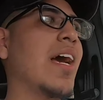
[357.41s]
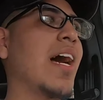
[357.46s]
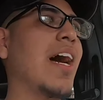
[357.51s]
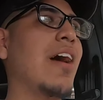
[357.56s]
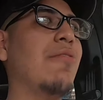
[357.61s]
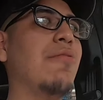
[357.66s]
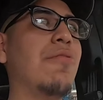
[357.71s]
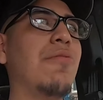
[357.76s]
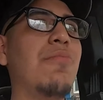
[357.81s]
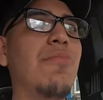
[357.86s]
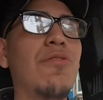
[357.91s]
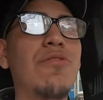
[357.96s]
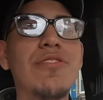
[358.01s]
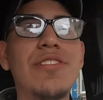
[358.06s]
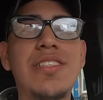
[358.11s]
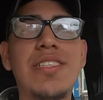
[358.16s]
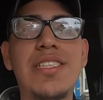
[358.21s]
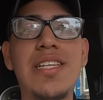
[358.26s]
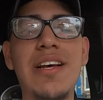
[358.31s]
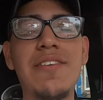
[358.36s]
I will
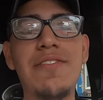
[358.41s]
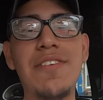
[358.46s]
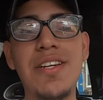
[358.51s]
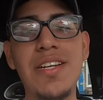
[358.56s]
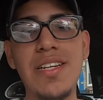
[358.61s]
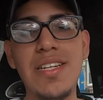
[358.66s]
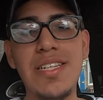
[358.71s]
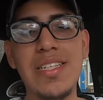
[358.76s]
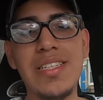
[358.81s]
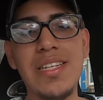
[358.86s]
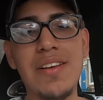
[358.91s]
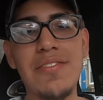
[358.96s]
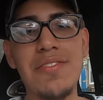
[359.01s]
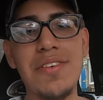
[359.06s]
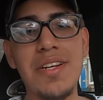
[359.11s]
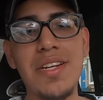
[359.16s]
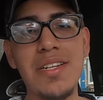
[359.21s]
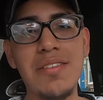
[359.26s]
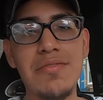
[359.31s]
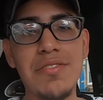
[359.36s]
most
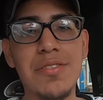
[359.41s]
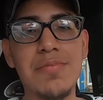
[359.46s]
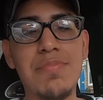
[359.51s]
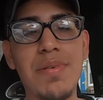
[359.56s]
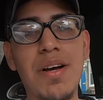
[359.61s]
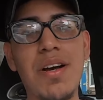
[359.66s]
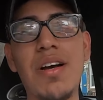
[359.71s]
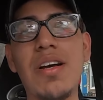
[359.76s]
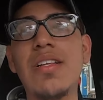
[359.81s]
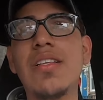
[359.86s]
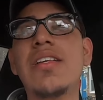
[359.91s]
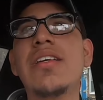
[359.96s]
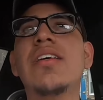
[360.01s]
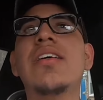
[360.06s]
definitely respond.